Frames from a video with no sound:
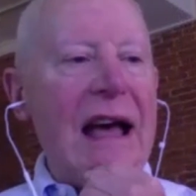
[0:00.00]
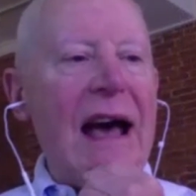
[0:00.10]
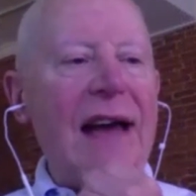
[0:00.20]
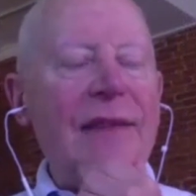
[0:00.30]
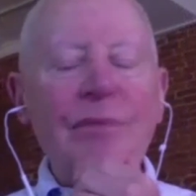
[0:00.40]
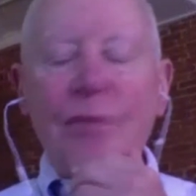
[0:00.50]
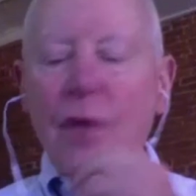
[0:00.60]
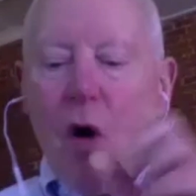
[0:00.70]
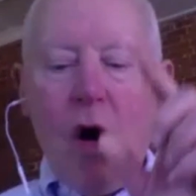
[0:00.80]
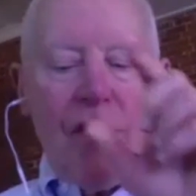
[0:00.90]
And
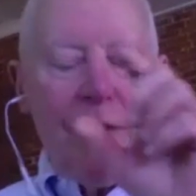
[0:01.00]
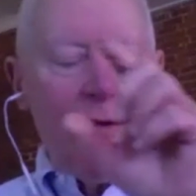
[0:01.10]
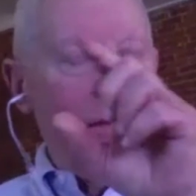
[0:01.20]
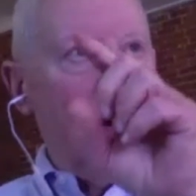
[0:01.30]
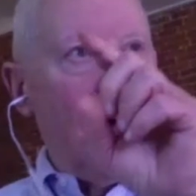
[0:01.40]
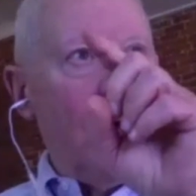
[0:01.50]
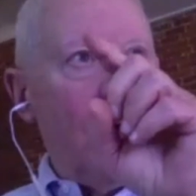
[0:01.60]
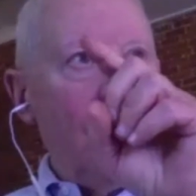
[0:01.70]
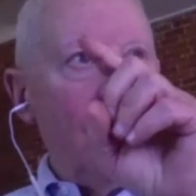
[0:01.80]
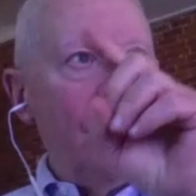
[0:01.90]
on the,
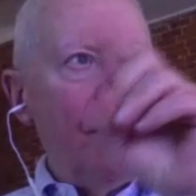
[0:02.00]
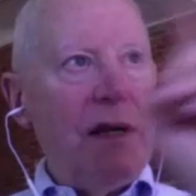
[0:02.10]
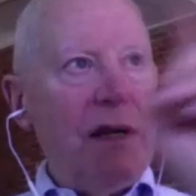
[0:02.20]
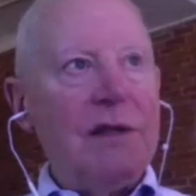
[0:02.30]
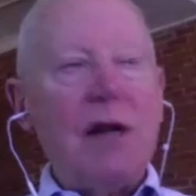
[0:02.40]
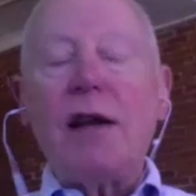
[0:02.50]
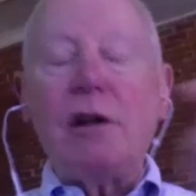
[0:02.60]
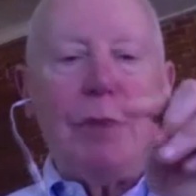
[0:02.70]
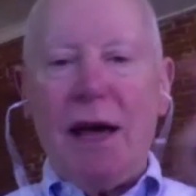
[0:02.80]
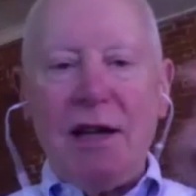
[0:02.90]
uh, the title
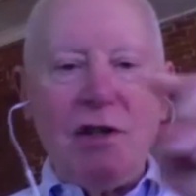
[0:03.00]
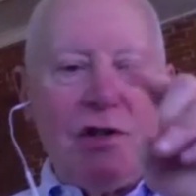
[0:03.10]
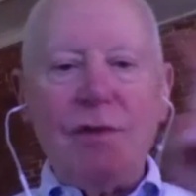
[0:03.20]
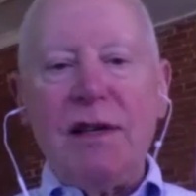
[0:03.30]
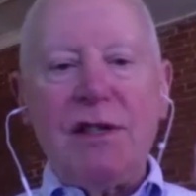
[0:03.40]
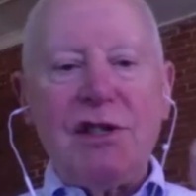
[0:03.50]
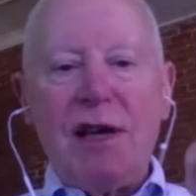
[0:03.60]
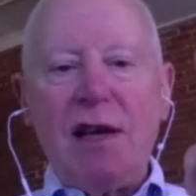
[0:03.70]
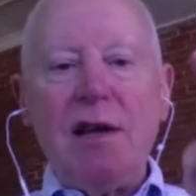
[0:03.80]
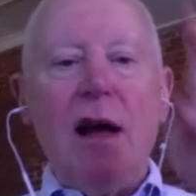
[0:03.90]
page, it
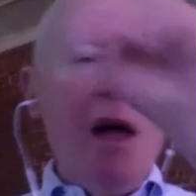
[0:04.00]
said,